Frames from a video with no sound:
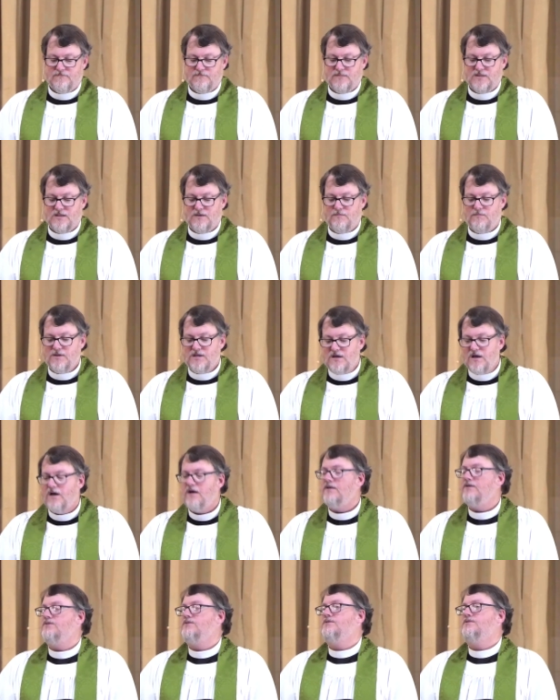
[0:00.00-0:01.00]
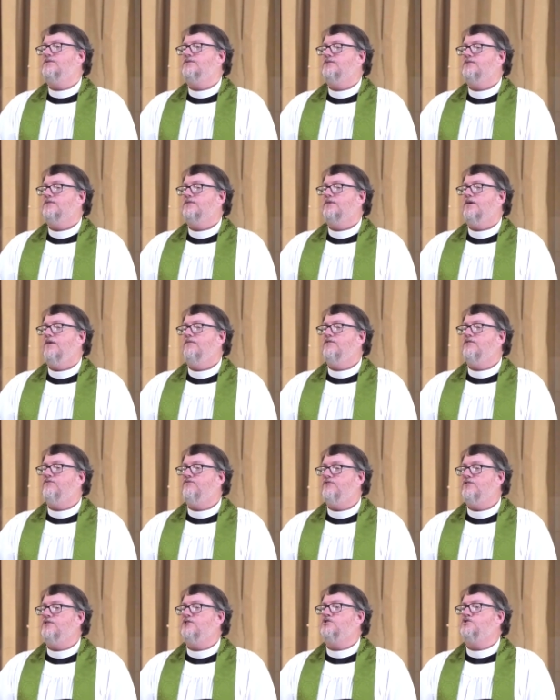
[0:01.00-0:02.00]
because of the
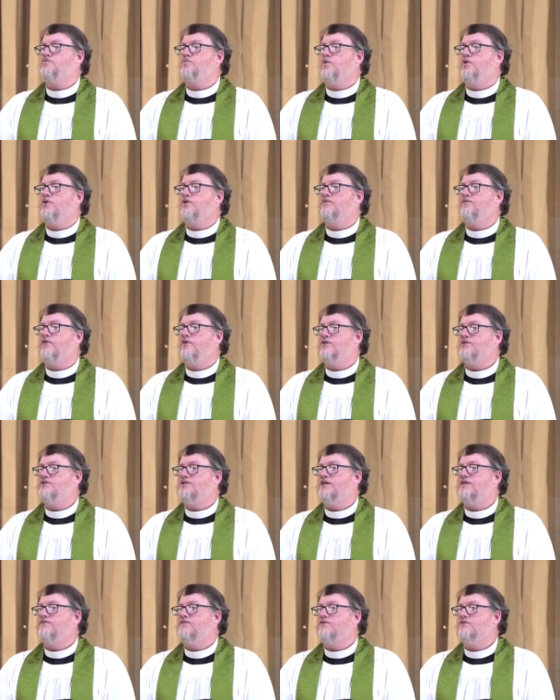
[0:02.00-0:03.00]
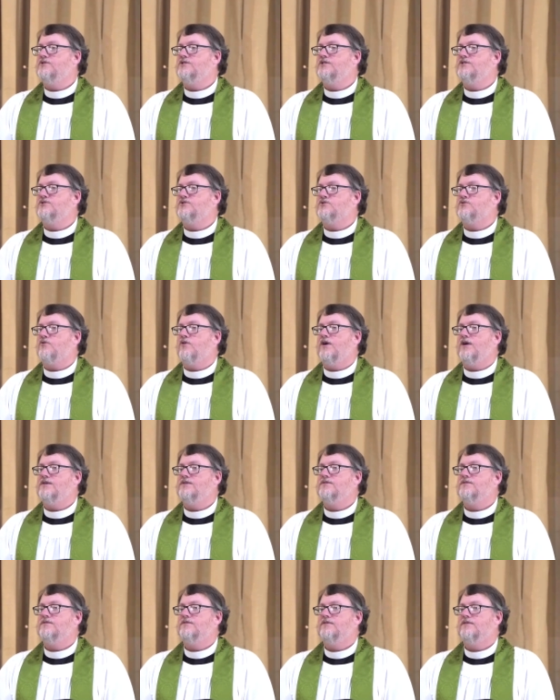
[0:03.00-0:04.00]
finished work of our Savior, Jesus Christ.
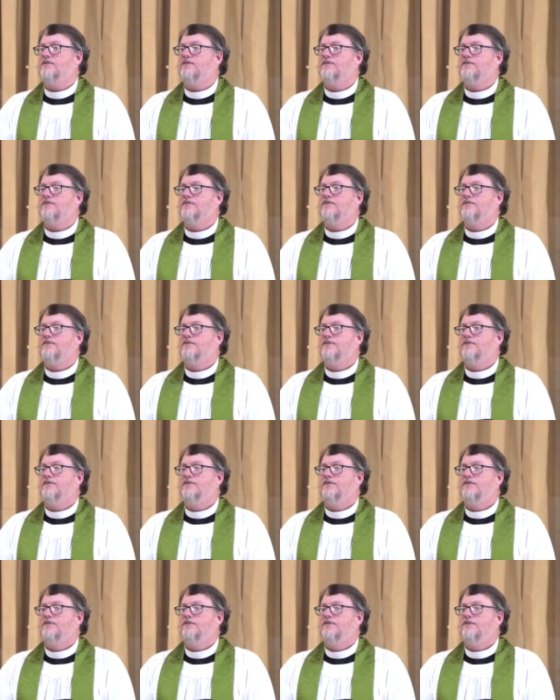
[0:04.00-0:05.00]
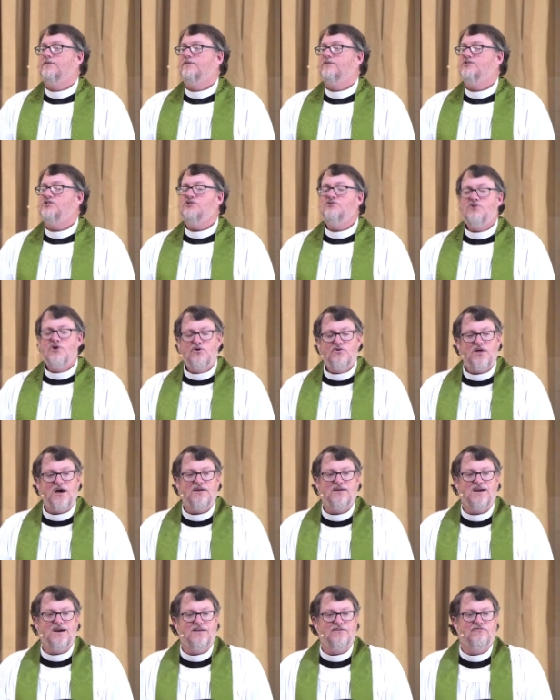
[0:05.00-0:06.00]
Do you know that
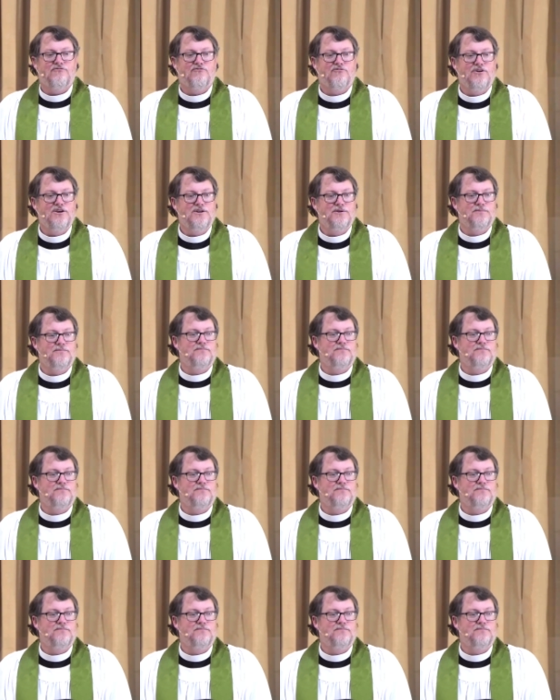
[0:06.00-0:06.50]
kind of freedom?